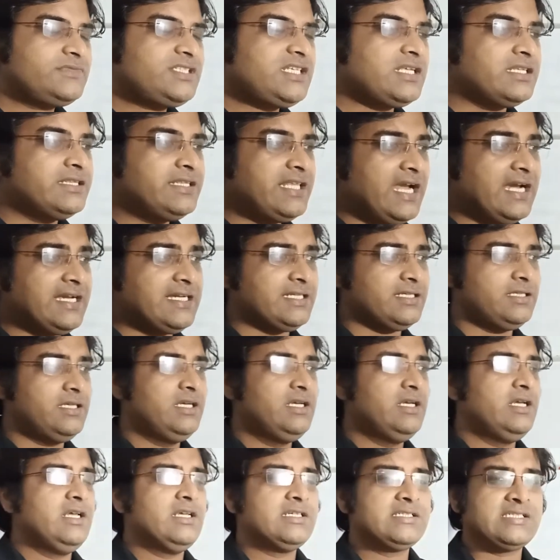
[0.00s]
that.
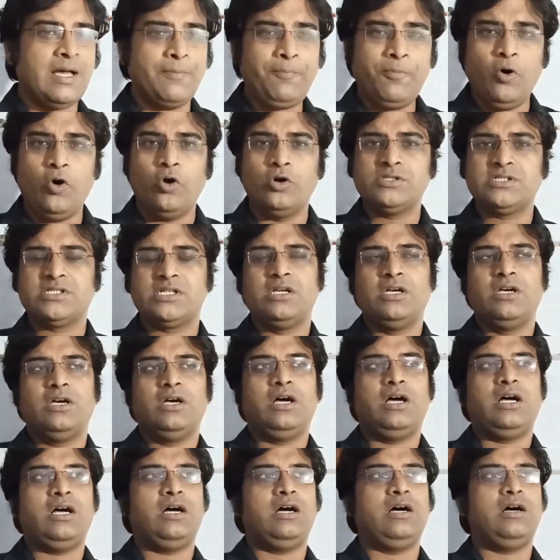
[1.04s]
Suppose
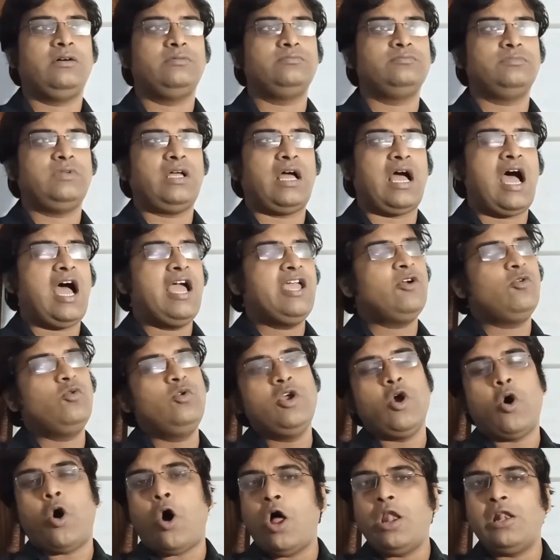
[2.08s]
we
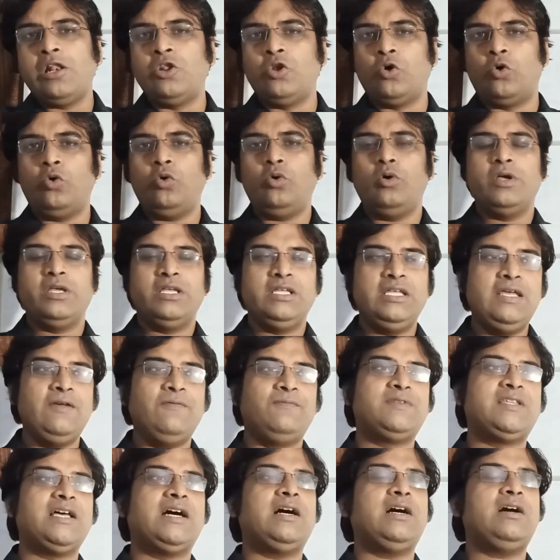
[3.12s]
all know,
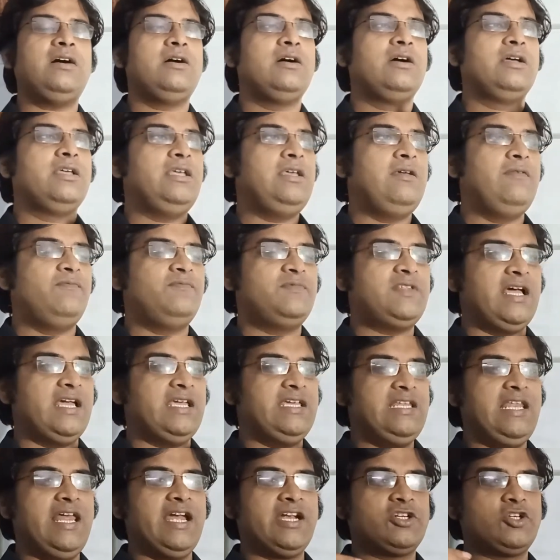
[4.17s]
if the
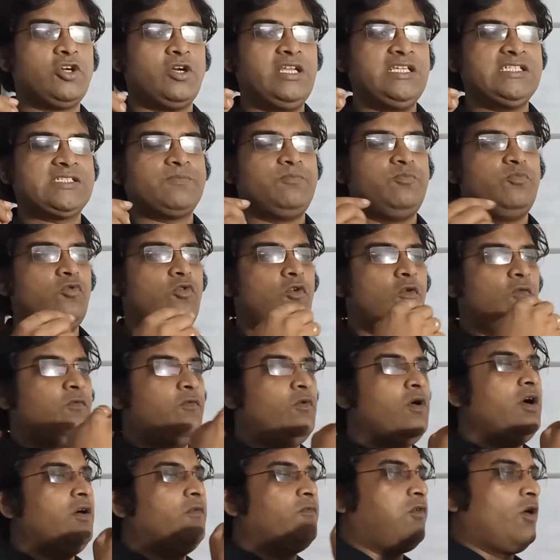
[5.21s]
electron is moved
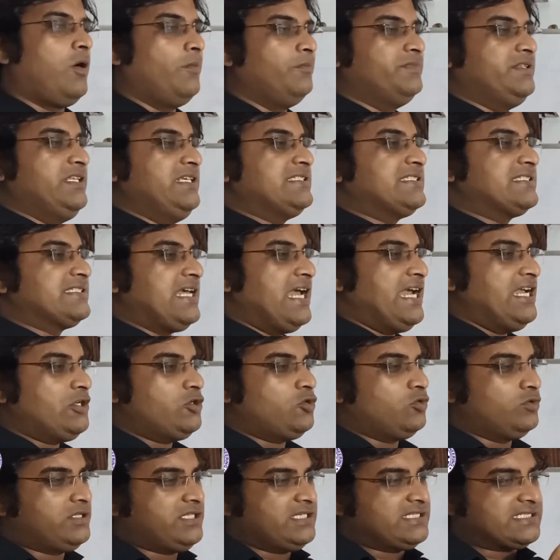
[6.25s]
from this side
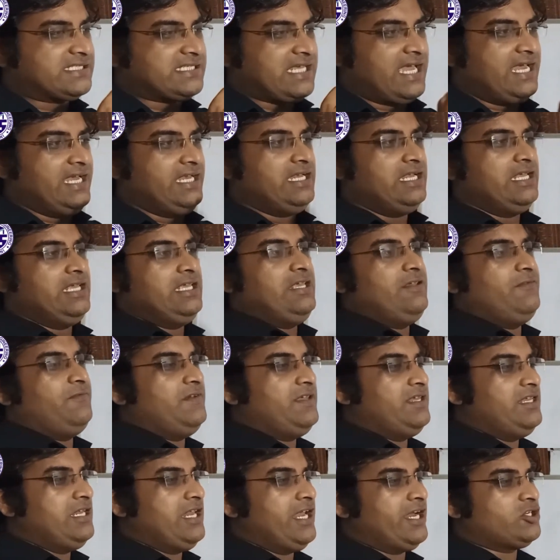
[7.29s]
to this side, if
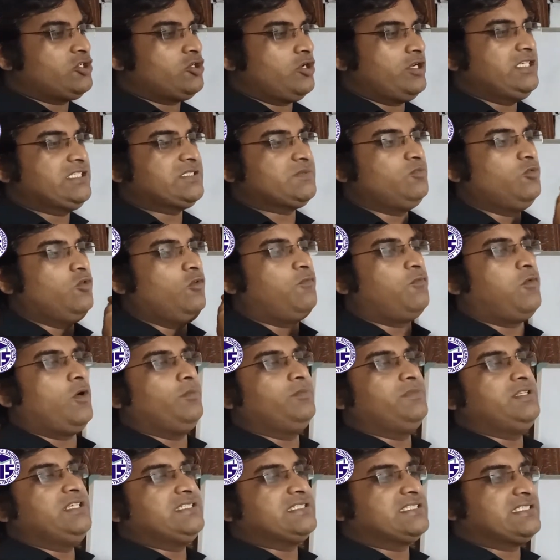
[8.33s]
the electron is moved
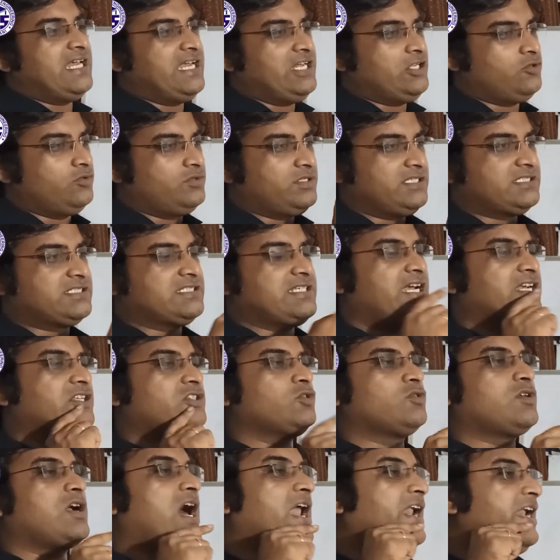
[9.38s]
from this side to this side, so
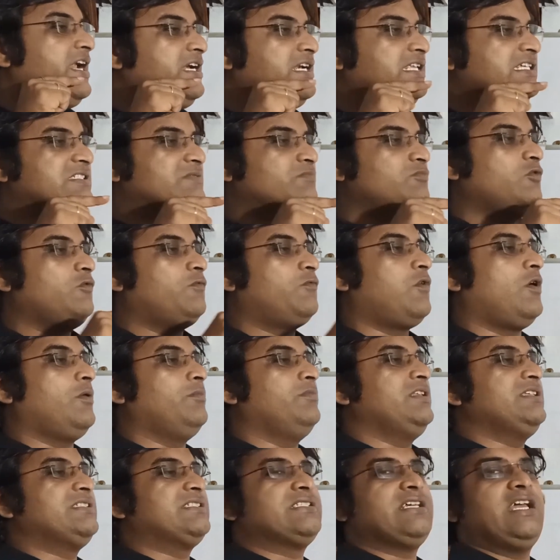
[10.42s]
current is moved from
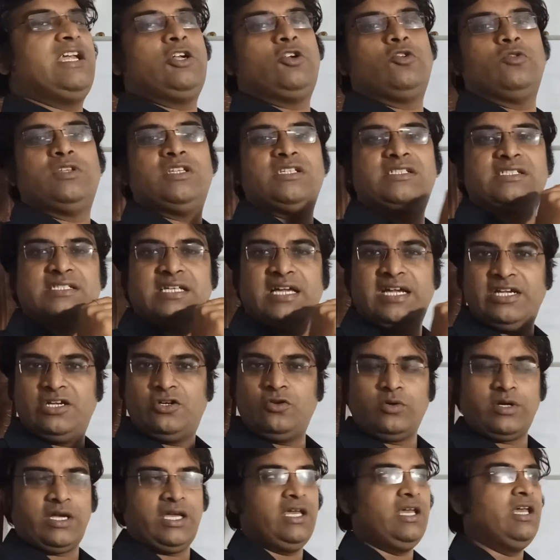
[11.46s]
this side to this side.
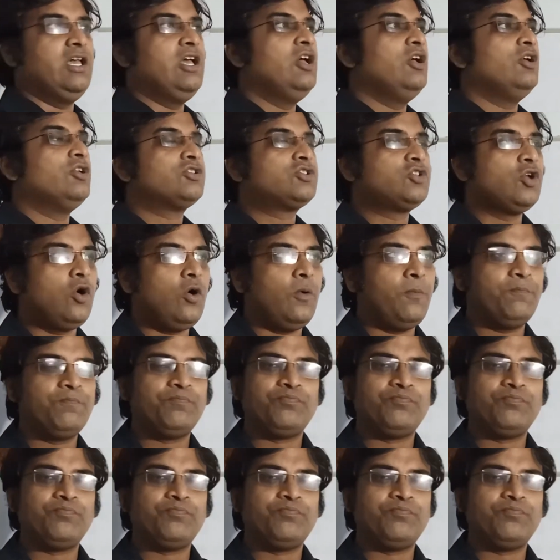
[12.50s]
Okay, so